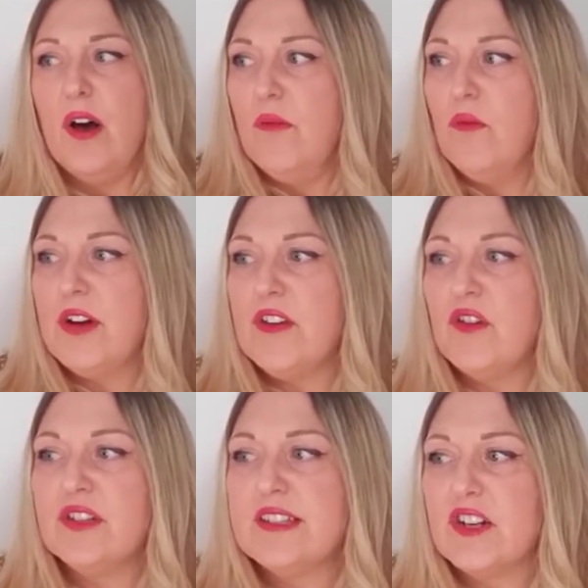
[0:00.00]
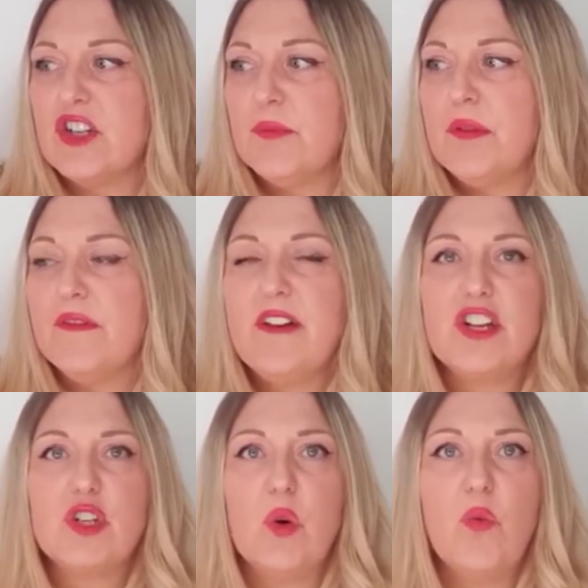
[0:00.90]
where you've got such a
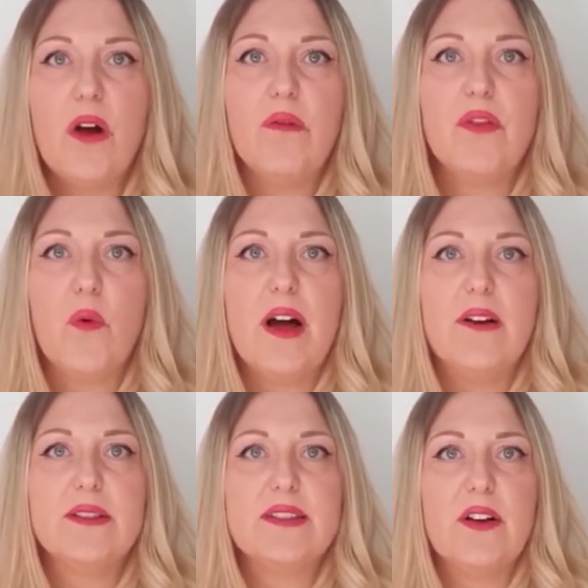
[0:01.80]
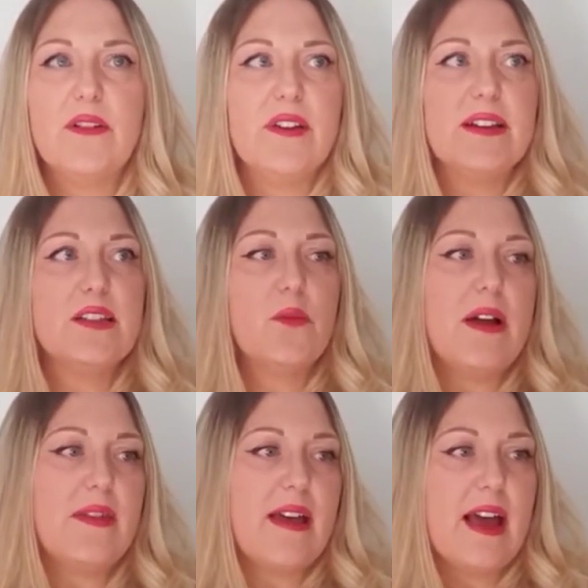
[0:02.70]
professional, well thought out service, the
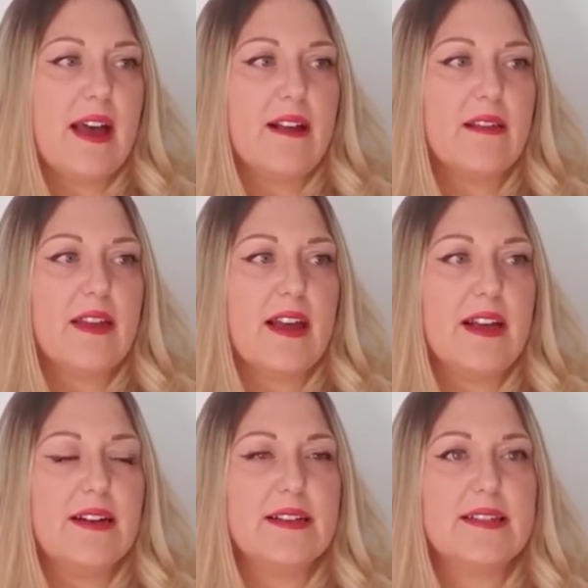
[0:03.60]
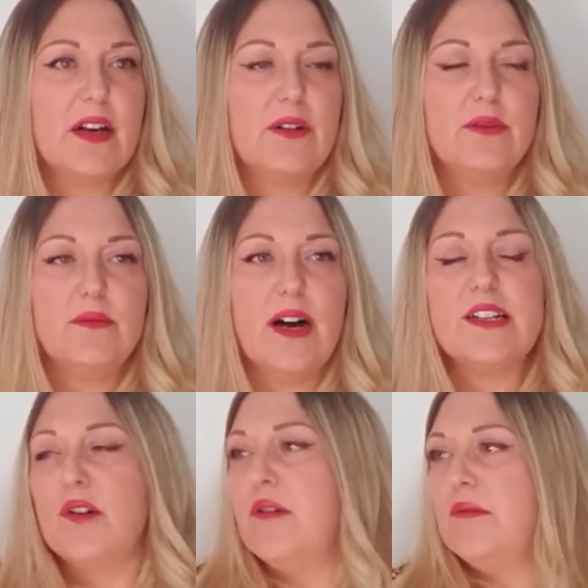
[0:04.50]
way they hang things. So I
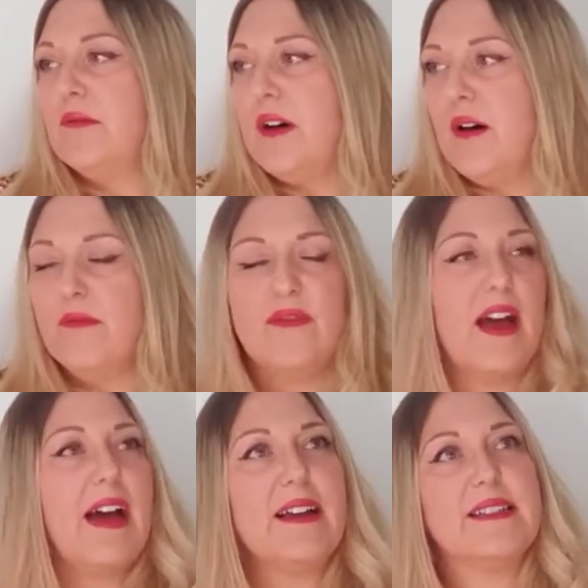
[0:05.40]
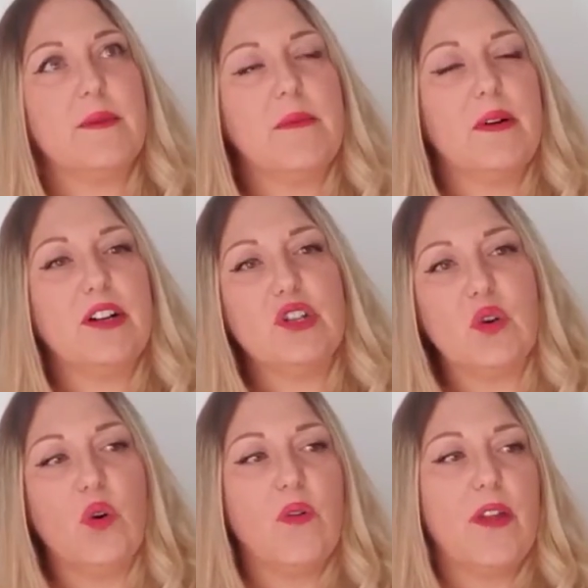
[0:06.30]
don't know, if they're hanging something by a
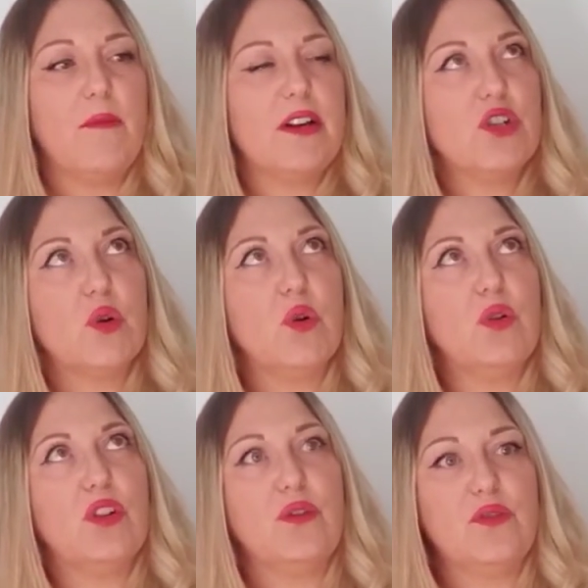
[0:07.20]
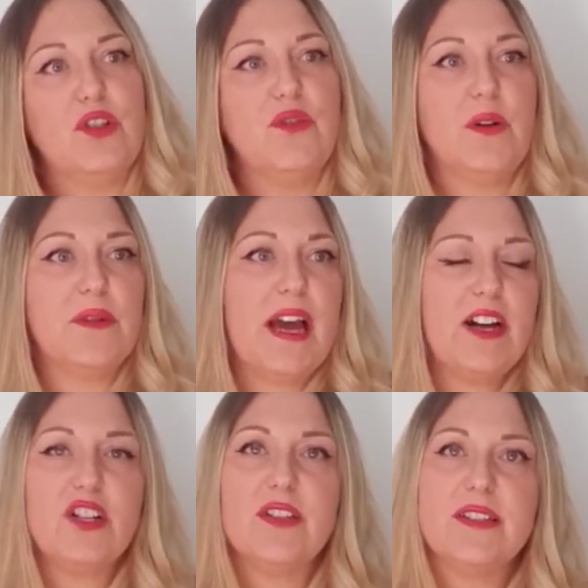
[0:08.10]
door, they'll make sure you don't
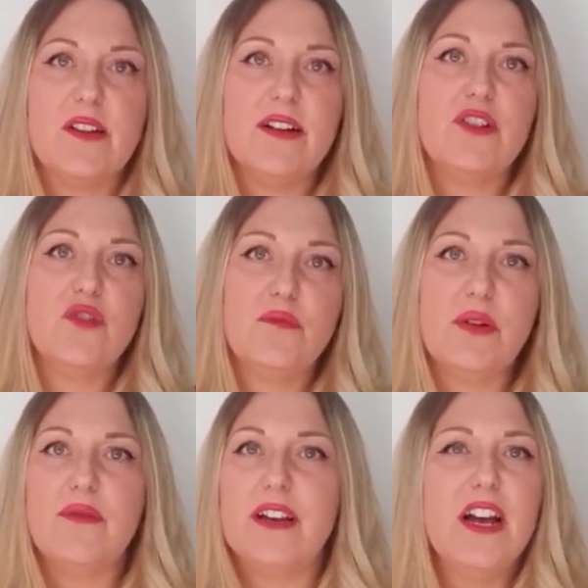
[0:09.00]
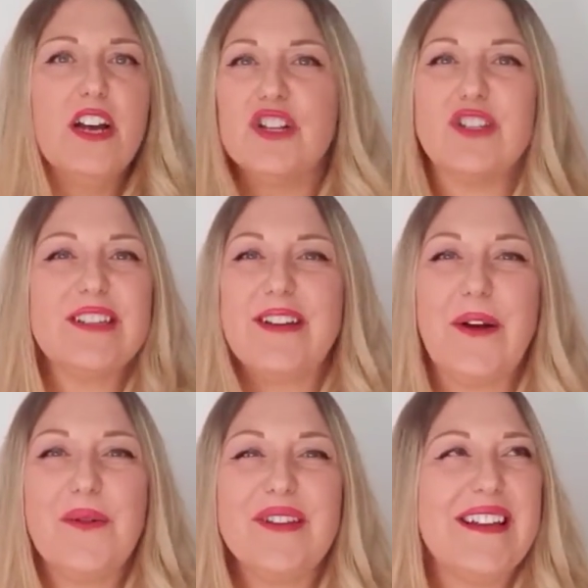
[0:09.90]
catch the sign as you're moving. Just, you know,